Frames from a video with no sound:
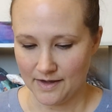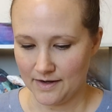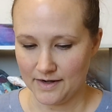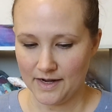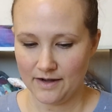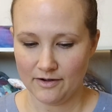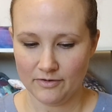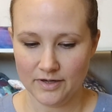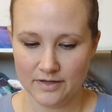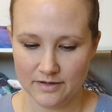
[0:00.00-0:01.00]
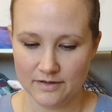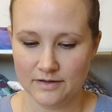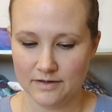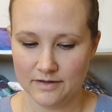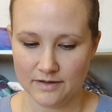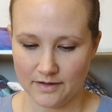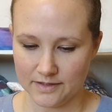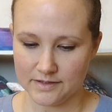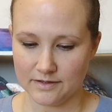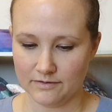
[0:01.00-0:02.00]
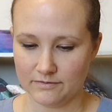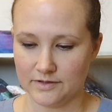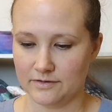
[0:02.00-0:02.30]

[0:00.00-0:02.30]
And now let's go